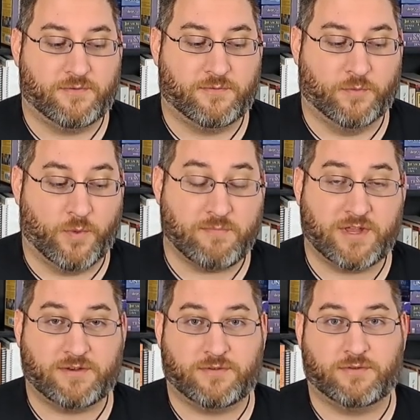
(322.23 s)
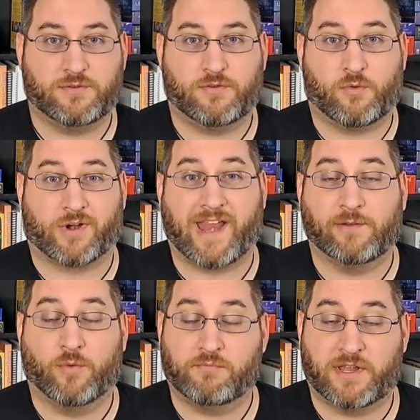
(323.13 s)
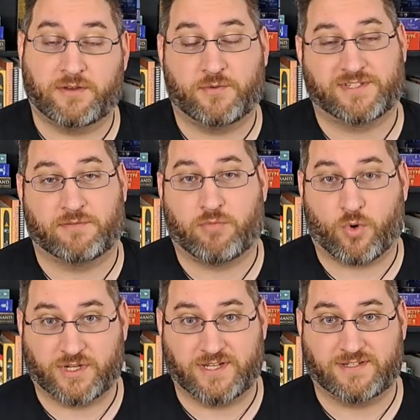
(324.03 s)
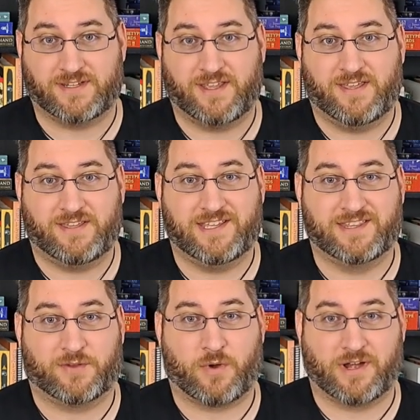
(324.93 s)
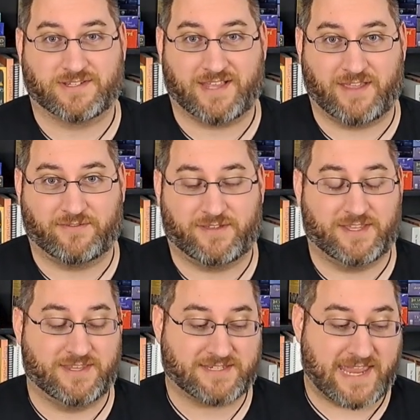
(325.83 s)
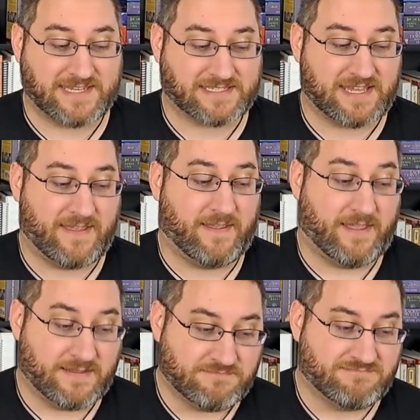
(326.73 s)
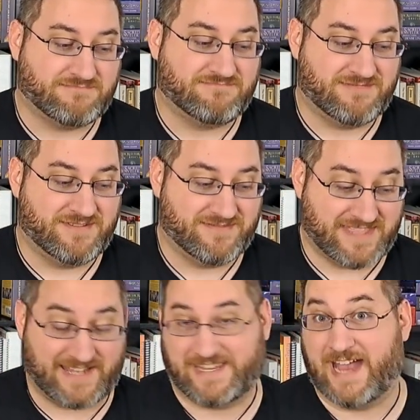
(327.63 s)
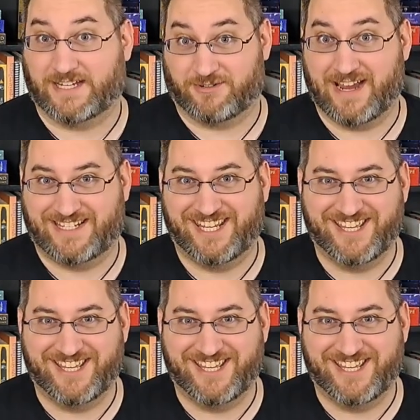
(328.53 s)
women or a woman who is important in the querent's life. In this case, that's accurate.